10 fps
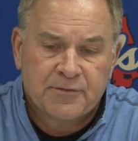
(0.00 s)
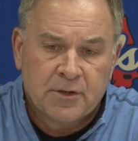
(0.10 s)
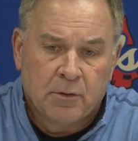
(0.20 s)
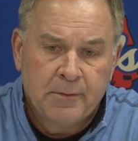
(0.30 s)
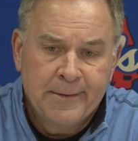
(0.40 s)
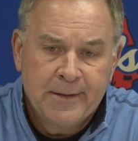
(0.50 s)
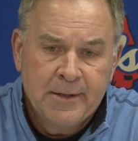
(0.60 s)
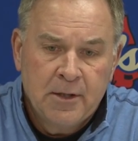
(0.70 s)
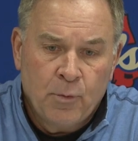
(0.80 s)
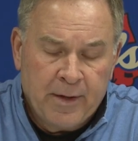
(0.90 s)
So
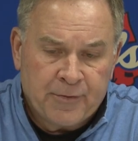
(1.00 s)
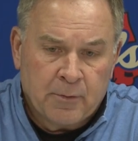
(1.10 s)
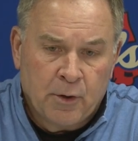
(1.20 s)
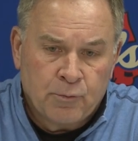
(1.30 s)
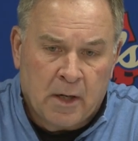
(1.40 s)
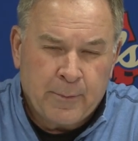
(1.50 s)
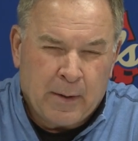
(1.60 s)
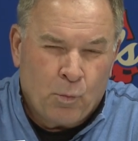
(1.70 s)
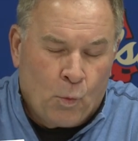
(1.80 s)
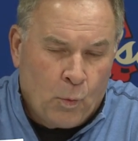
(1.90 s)
we hit the road
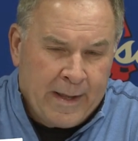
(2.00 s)
running.